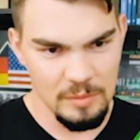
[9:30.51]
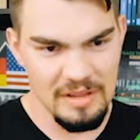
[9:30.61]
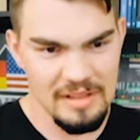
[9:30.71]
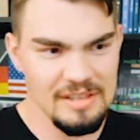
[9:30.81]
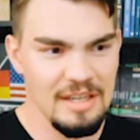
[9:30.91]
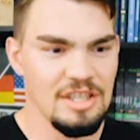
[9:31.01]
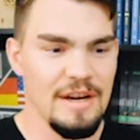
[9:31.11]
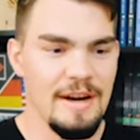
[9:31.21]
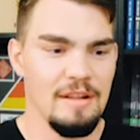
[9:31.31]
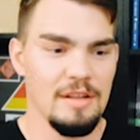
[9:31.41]
real estate
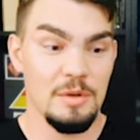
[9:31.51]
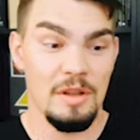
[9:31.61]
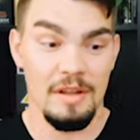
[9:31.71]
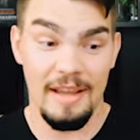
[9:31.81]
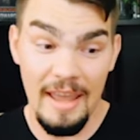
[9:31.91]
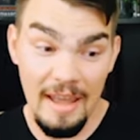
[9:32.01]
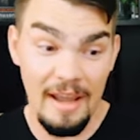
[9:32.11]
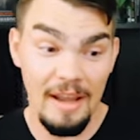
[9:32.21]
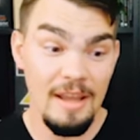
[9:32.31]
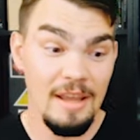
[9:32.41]
challenge where they're like,
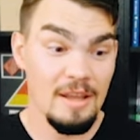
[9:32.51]
hey,